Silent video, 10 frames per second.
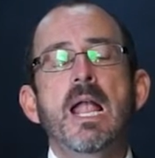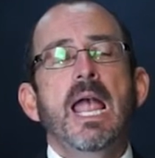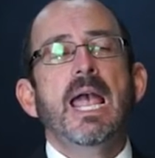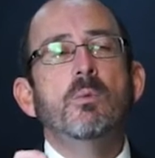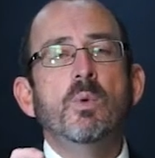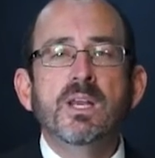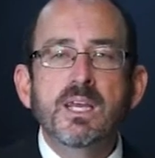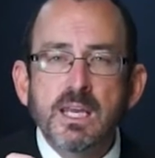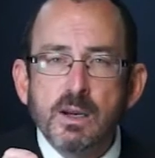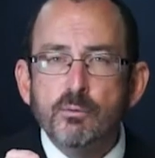And when
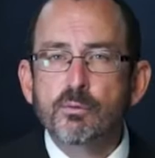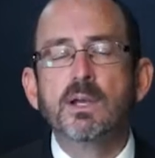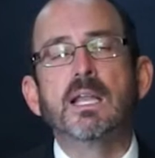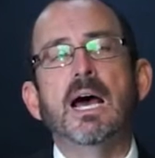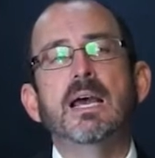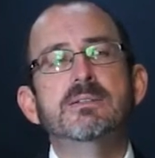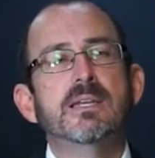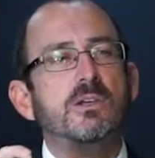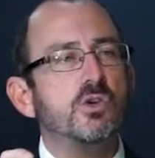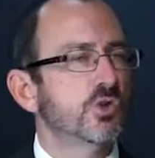he realized
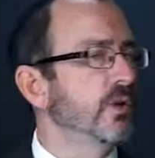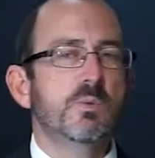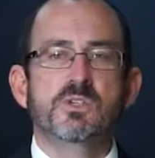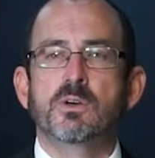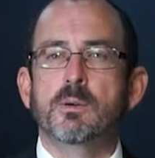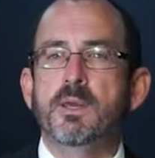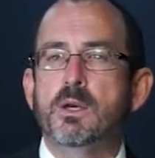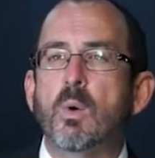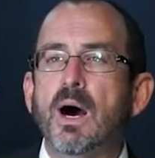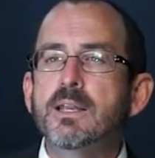that Yeshua, he wasn't going to be
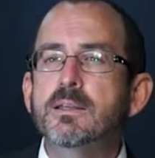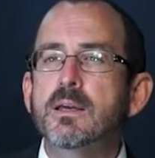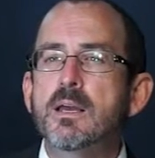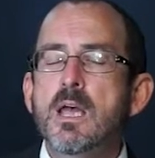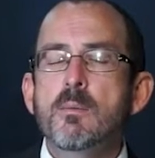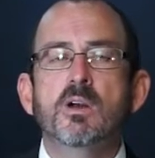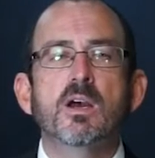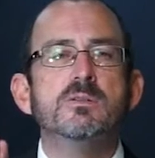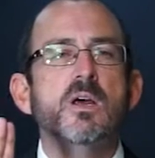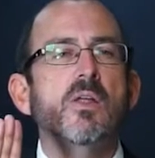quiet
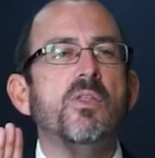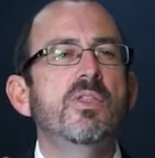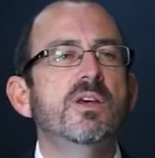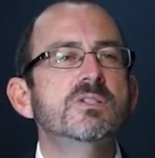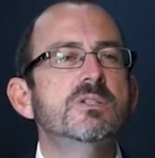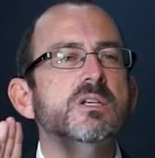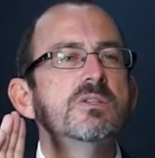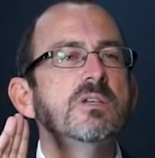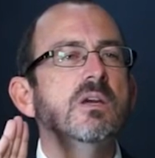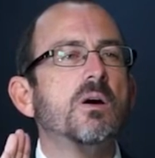because this
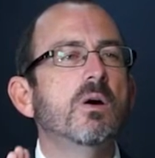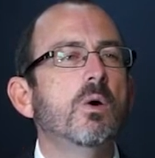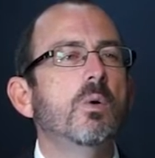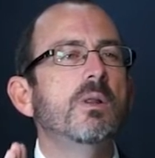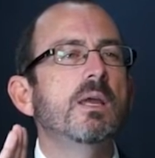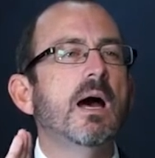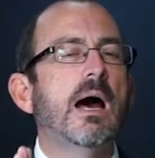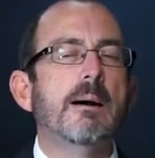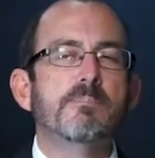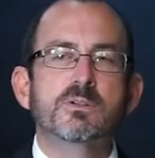is the only
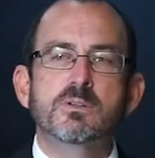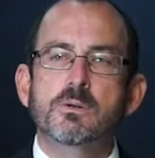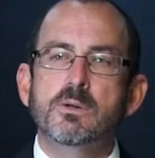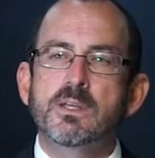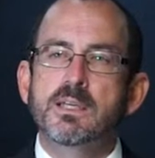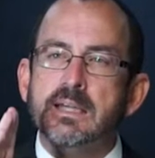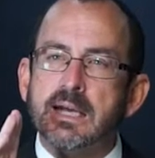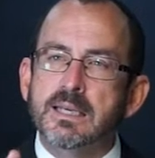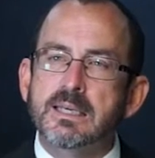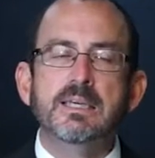opportunity
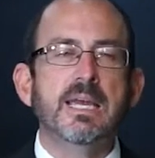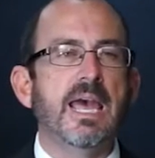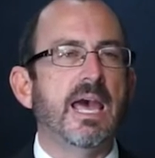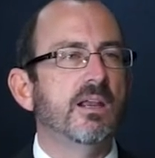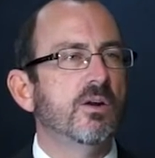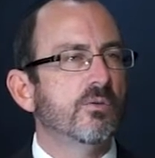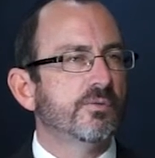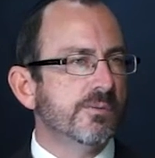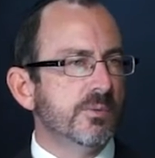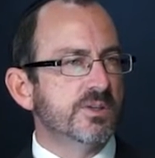that he had
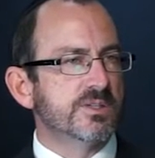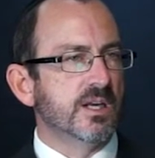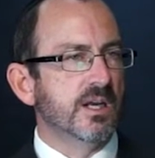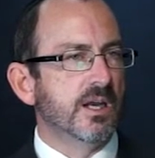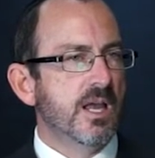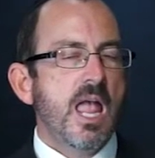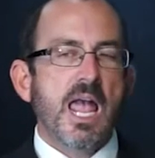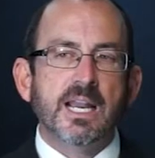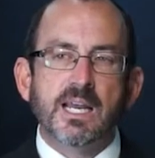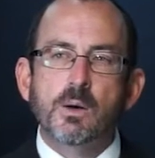for mercy.
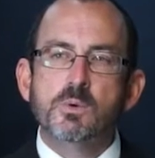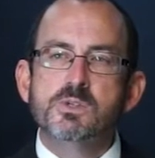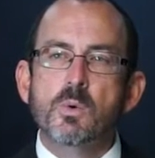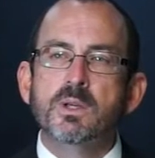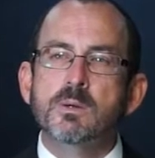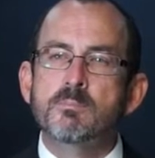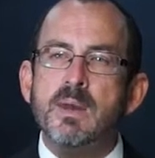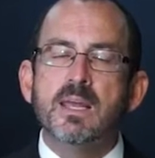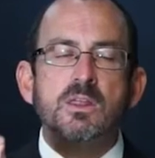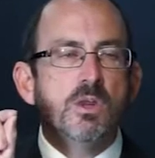And he was going to
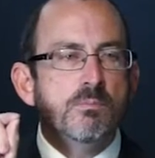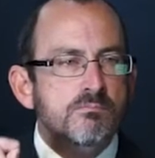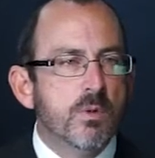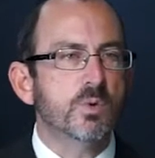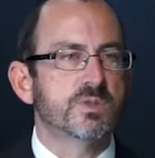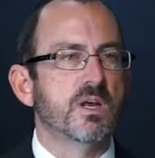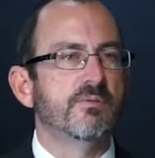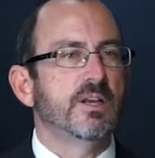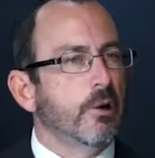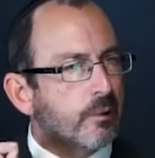make the most
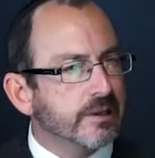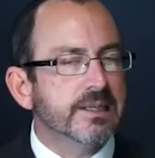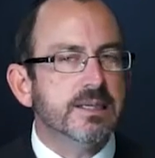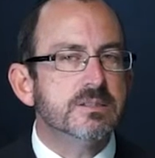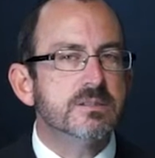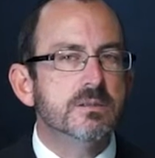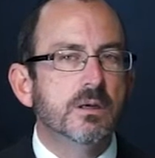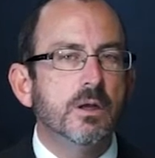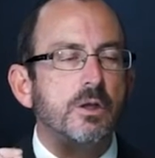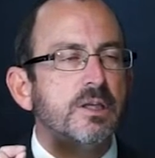of it, or at least
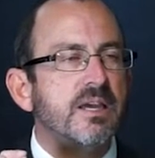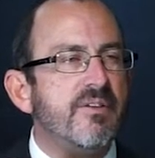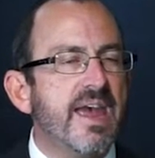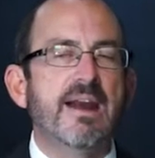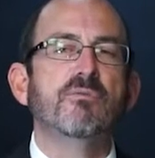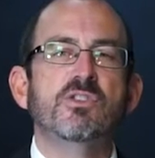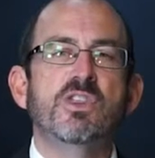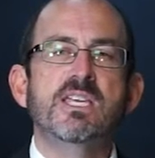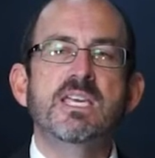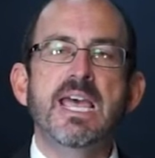give
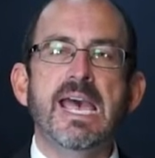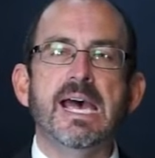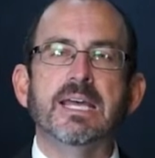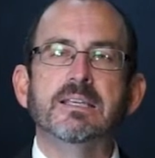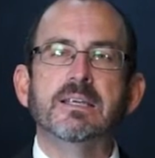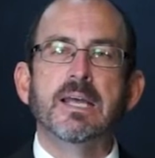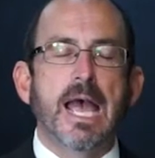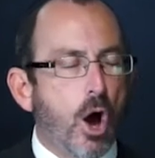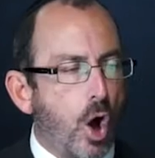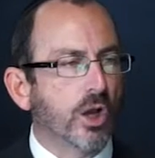everything he had,
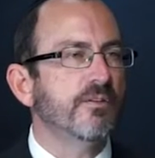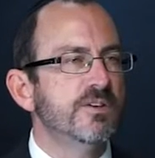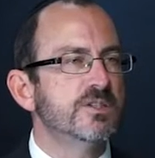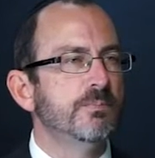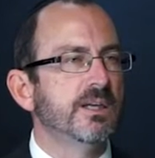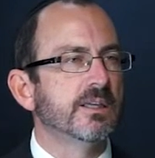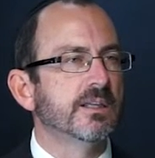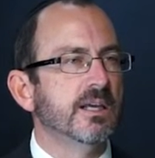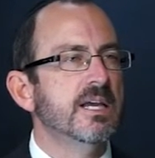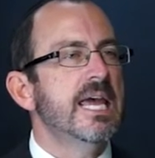all of his
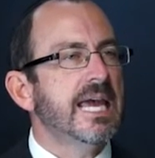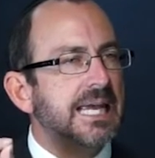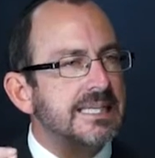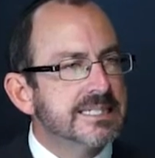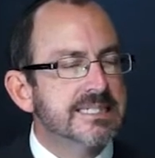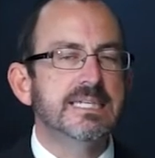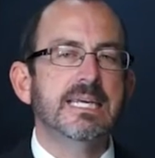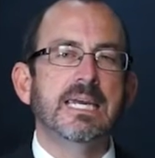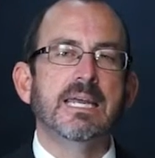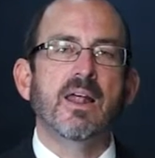ability, in
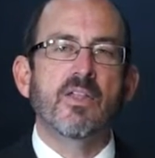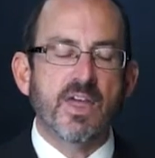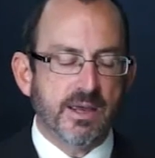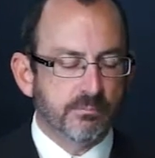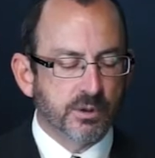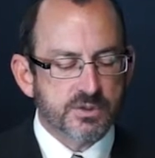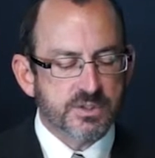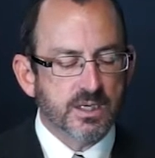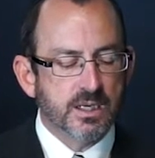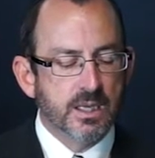seeking that
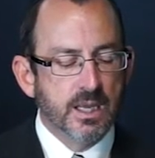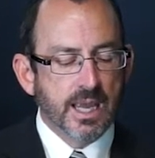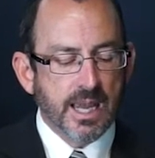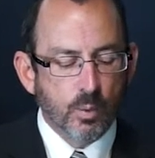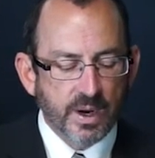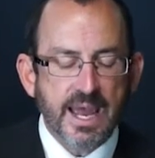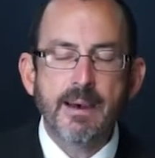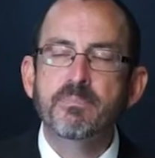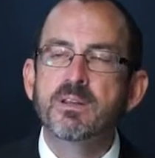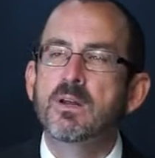mercy. And what
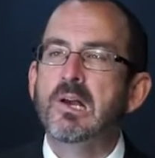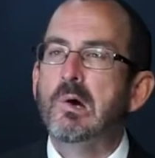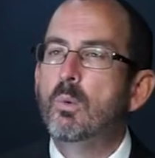happened?